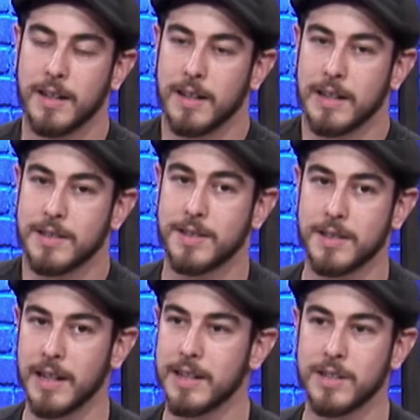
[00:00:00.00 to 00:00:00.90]
It's,
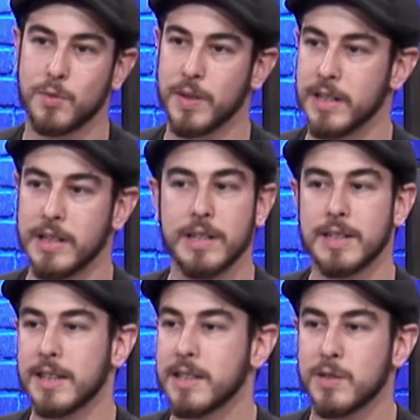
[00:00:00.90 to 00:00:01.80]
it is what it is
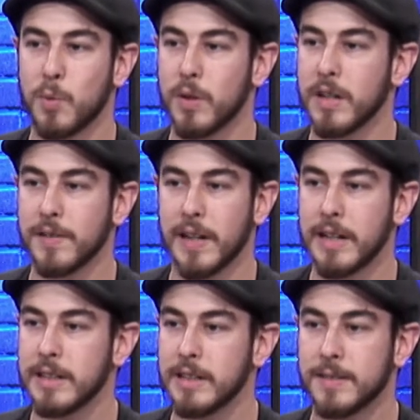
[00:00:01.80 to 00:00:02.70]
at this point
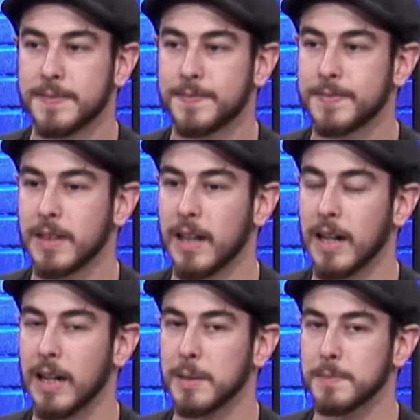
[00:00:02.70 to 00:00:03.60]
already.
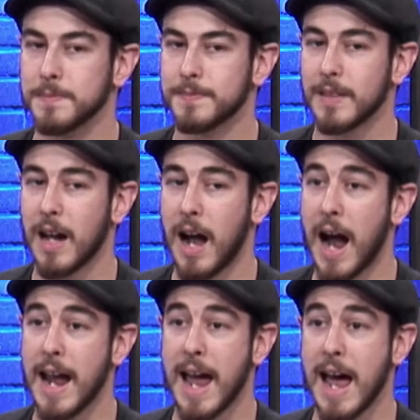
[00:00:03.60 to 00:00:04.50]
Um,
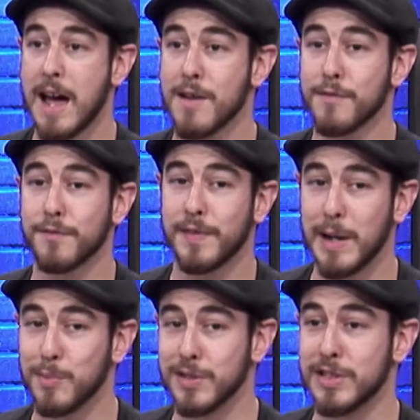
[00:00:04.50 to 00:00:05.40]
I have a
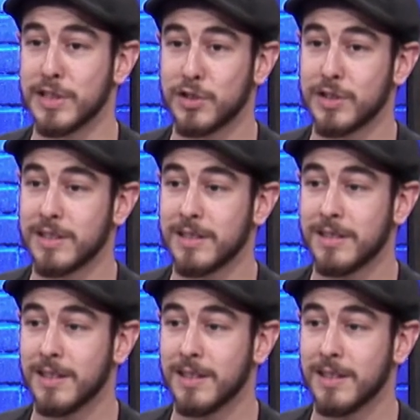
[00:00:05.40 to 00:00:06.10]
prediction